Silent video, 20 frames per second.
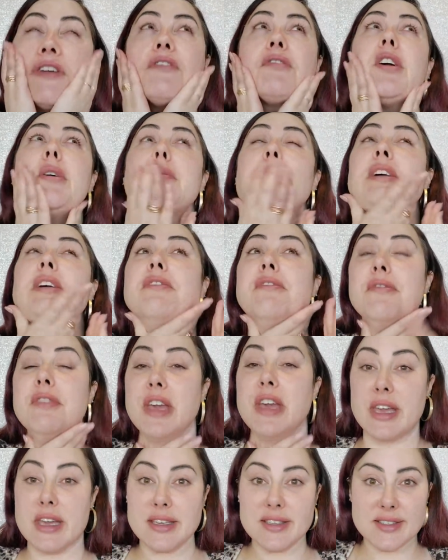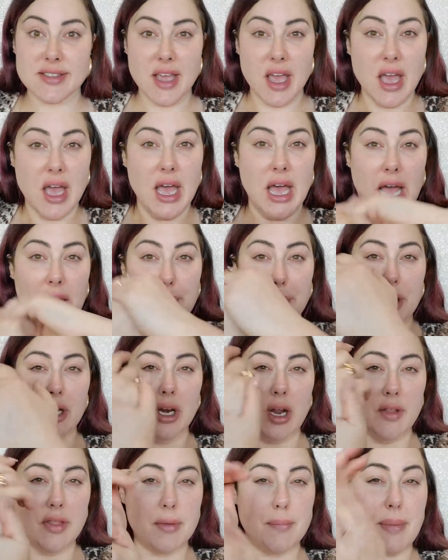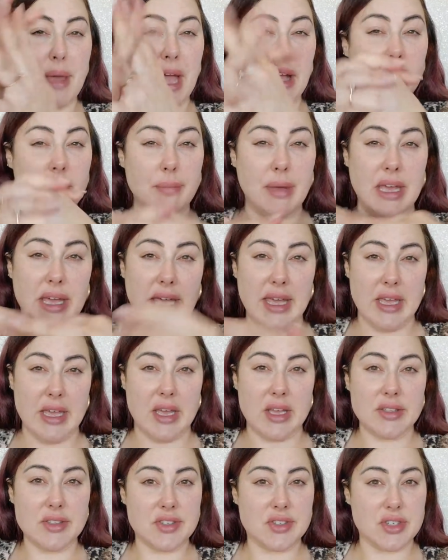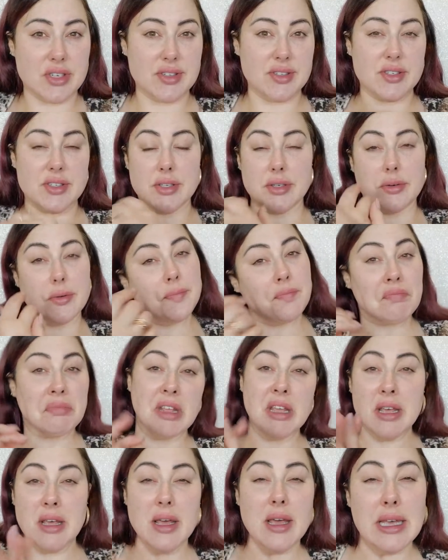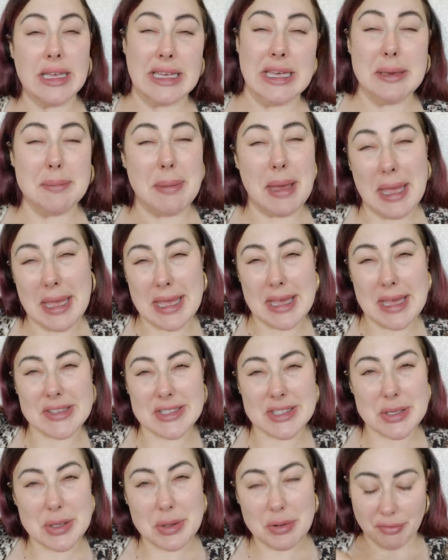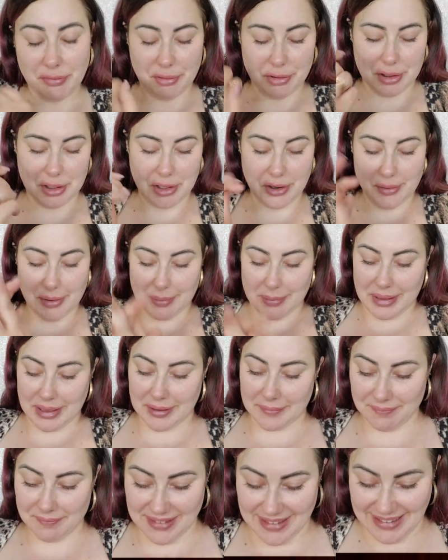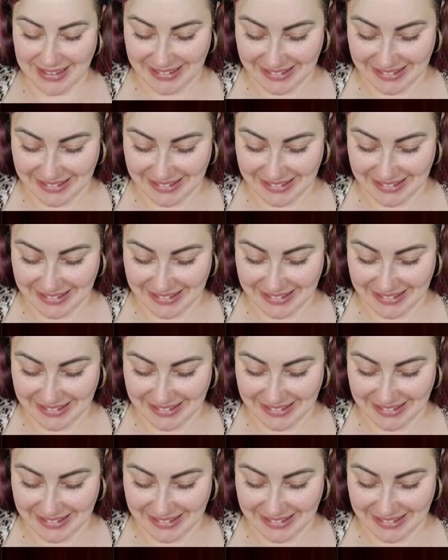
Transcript: from my face, I put it on the back of my hands just to keep my hands youthful. You know what I mean?